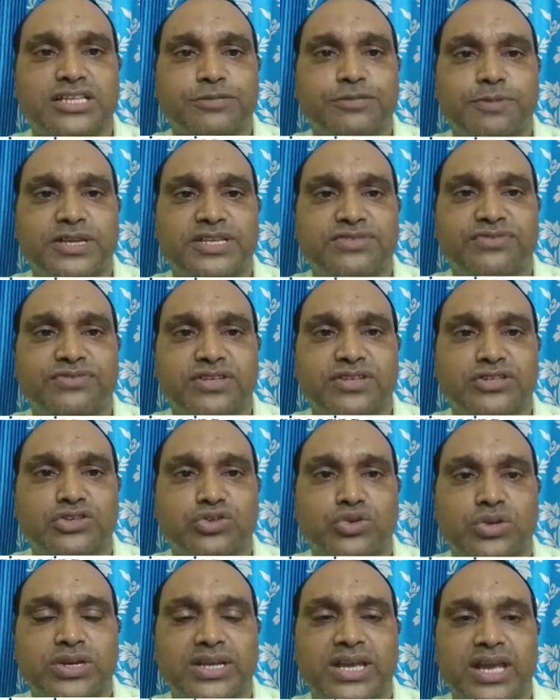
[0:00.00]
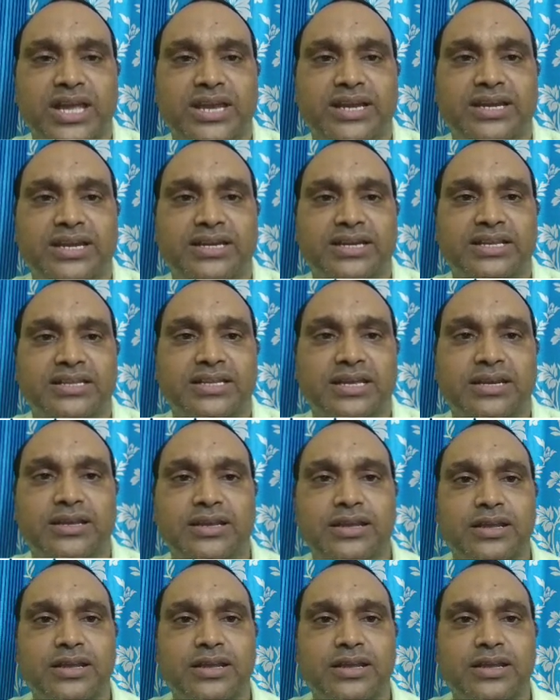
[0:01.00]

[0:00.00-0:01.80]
space for storing n integer.